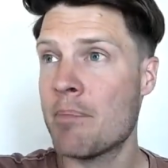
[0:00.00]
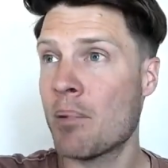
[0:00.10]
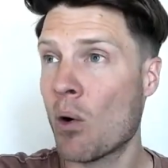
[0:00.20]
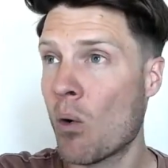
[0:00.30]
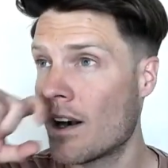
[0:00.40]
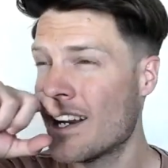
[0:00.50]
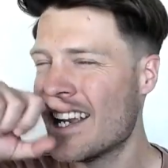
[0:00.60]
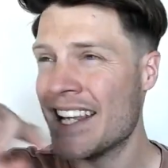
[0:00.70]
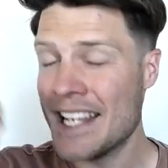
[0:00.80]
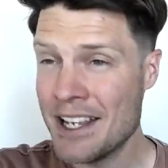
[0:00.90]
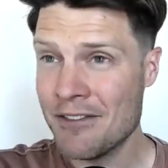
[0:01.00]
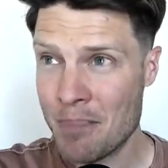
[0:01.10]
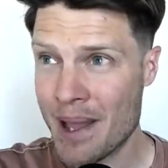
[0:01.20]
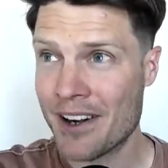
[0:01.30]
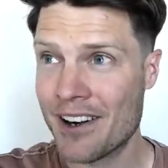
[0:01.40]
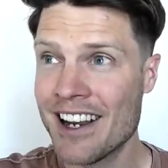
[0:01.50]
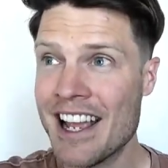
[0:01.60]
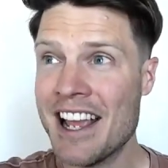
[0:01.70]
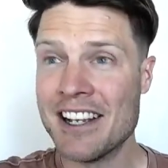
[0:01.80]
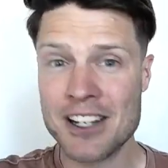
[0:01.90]
Or even better,
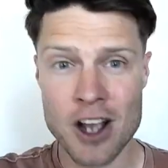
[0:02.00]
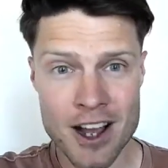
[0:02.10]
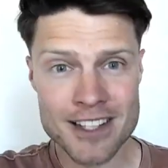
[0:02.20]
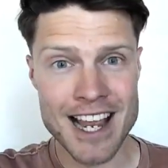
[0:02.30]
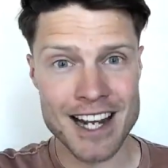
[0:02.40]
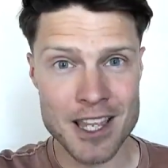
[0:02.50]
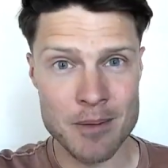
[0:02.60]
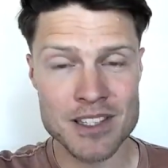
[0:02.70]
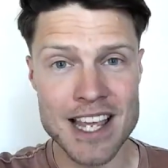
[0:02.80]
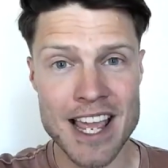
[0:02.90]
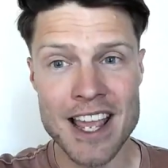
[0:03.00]
contact them and say,